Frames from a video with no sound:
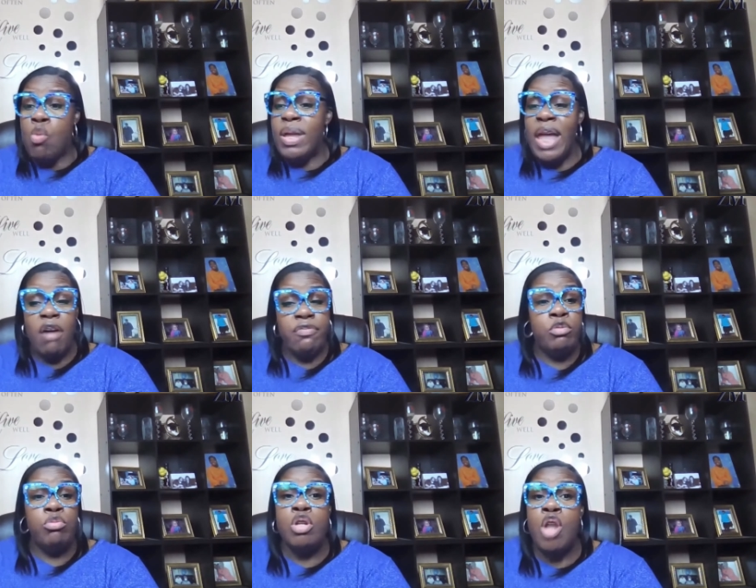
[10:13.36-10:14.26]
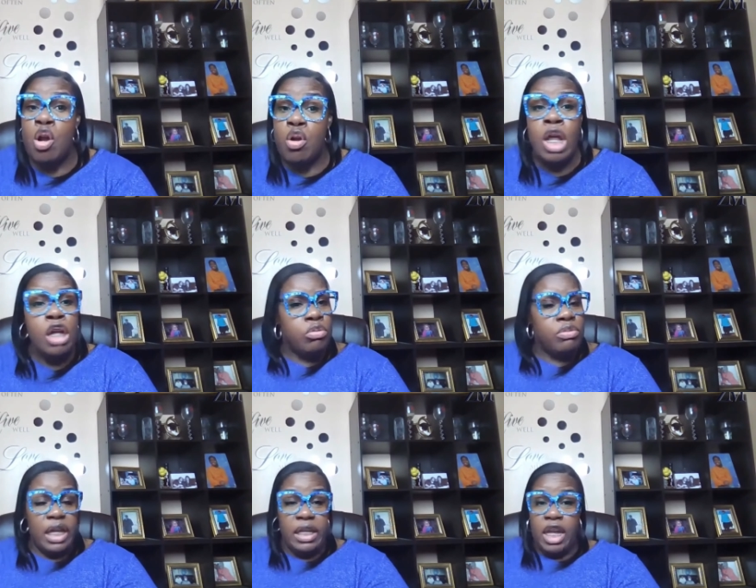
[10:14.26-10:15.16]
We have to learn to
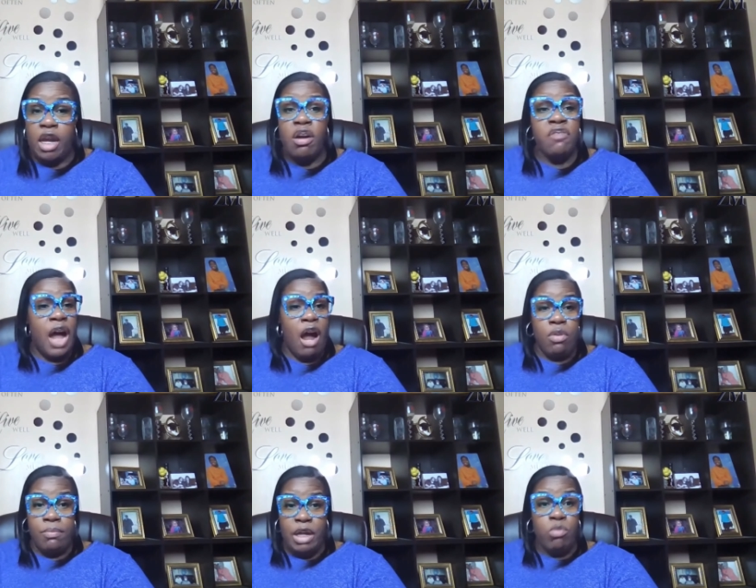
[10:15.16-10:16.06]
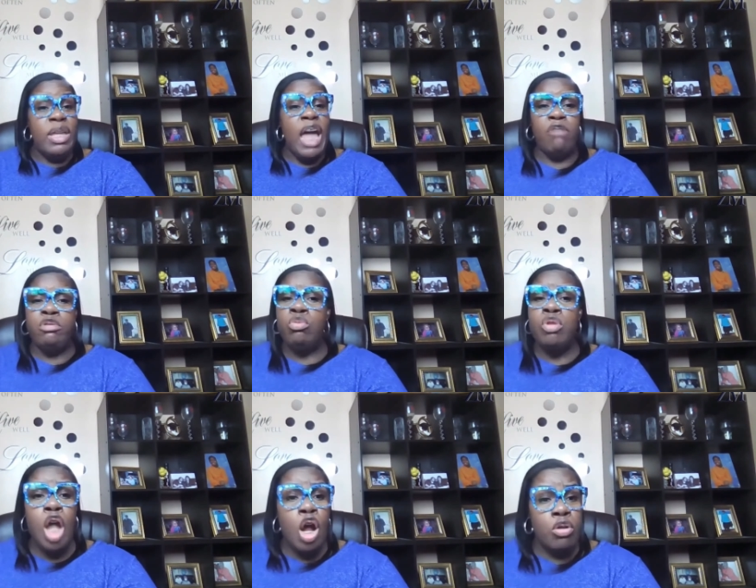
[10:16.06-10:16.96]
take care of our men. We have to
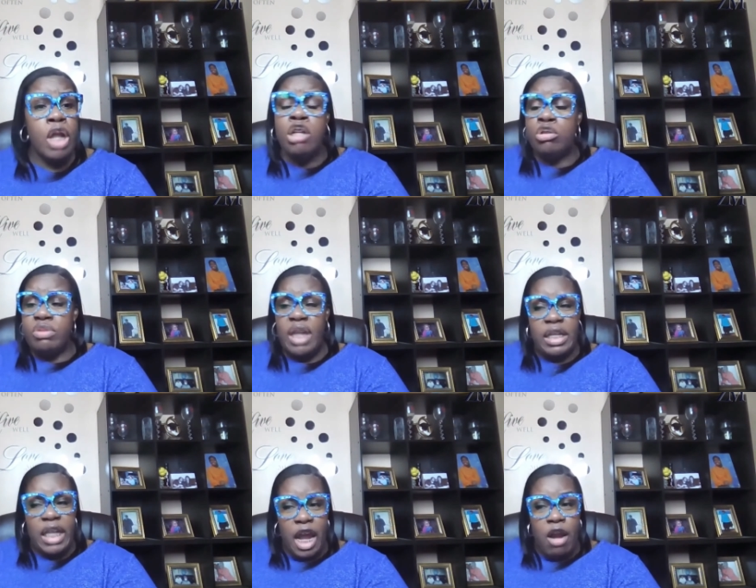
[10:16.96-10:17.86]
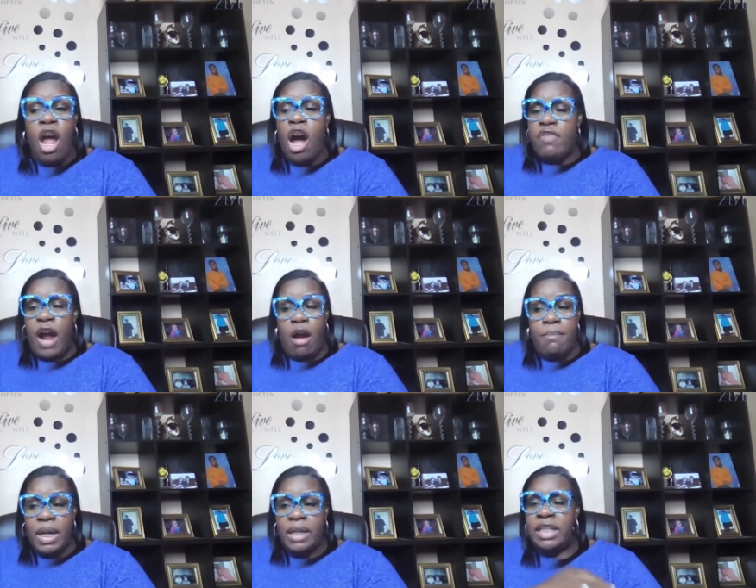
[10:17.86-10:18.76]
learn to take care of our
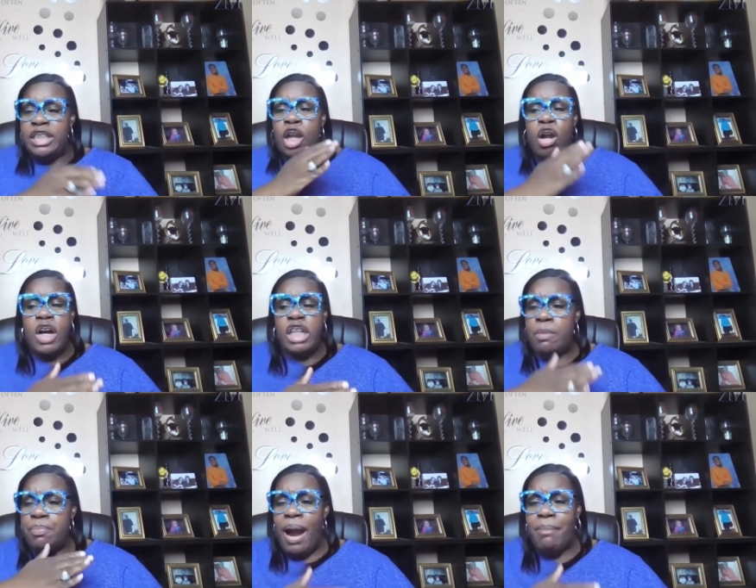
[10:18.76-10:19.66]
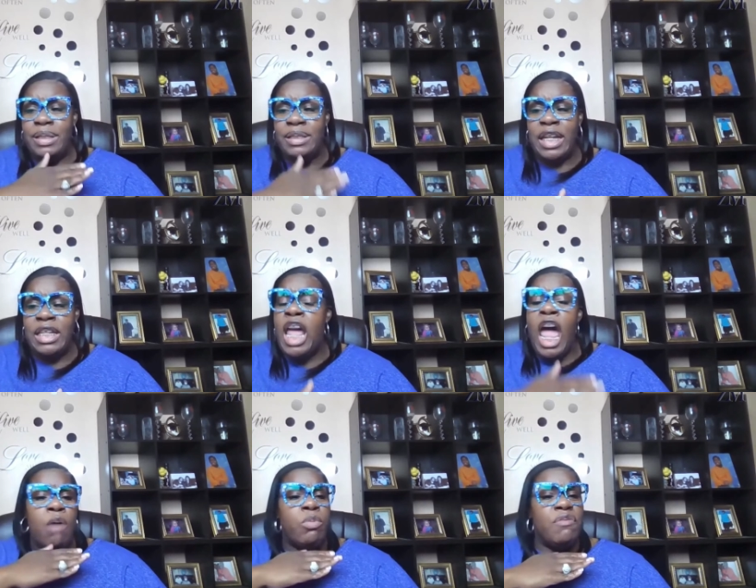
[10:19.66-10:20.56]
men. Listen, her husband probably didn't
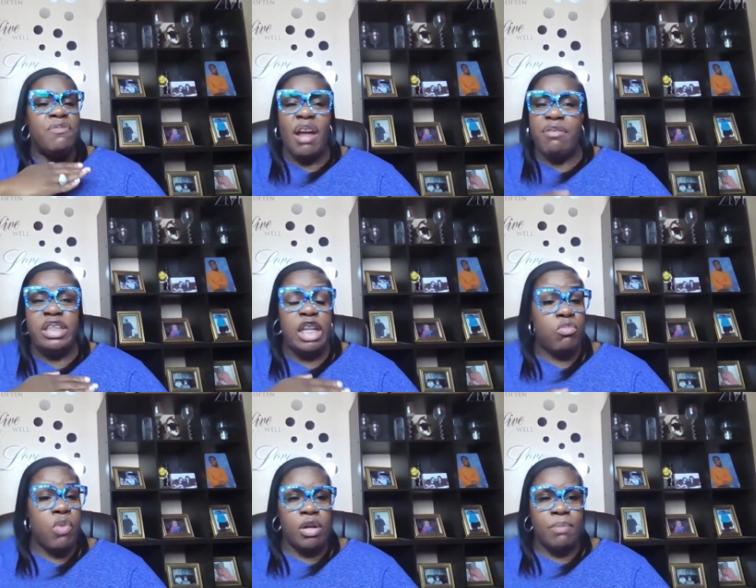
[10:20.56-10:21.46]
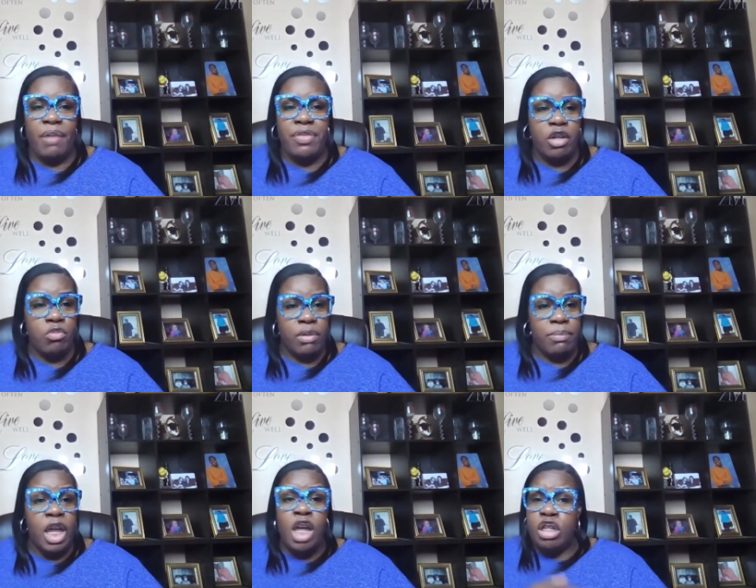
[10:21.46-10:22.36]
and would have never said a word about that
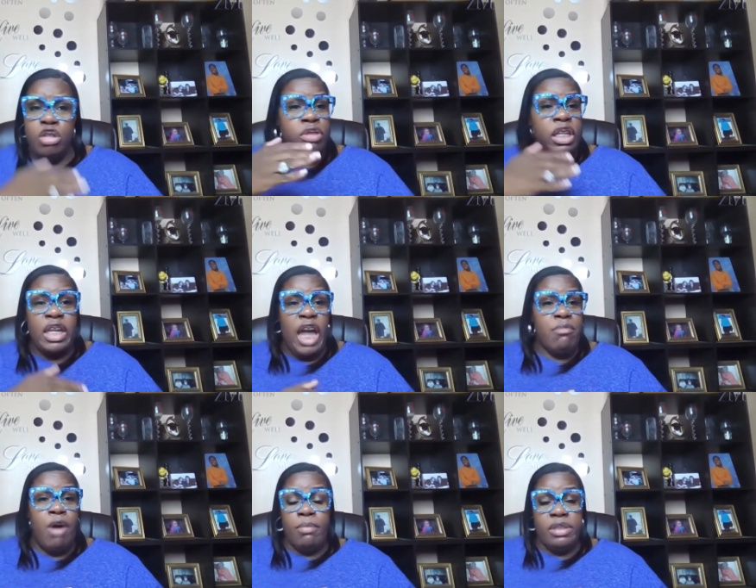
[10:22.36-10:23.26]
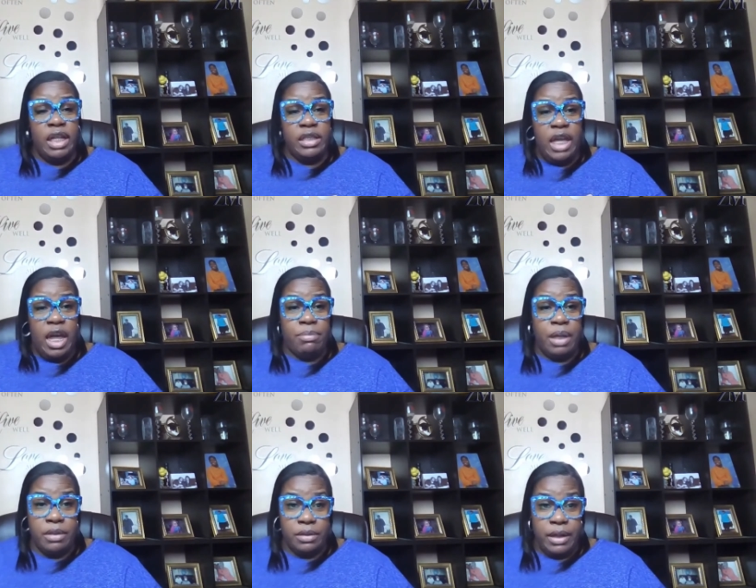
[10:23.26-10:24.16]
agreement. Do you think he came home and said, Tab, now
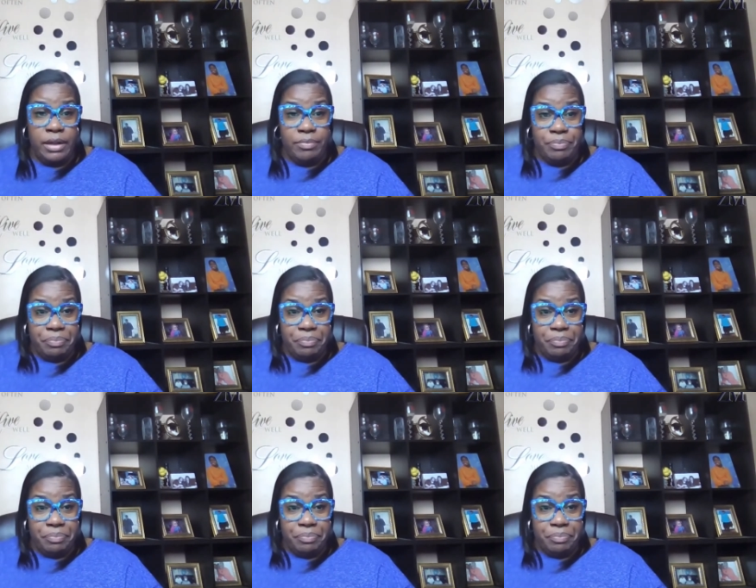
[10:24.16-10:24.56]
look now,